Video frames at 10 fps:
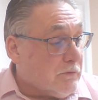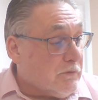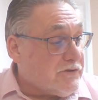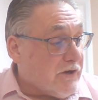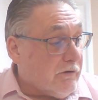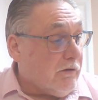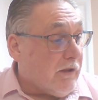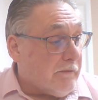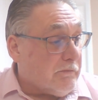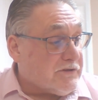So in
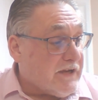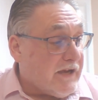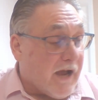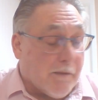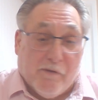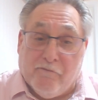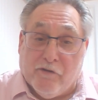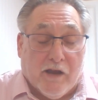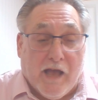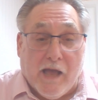general, I would say I'm
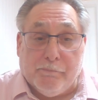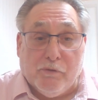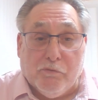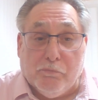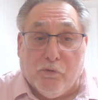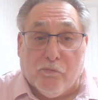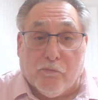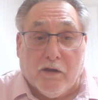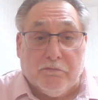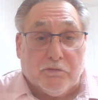very happy with both
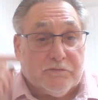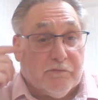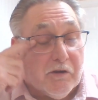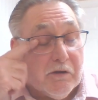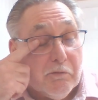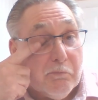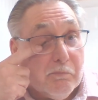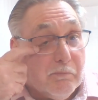rifles, very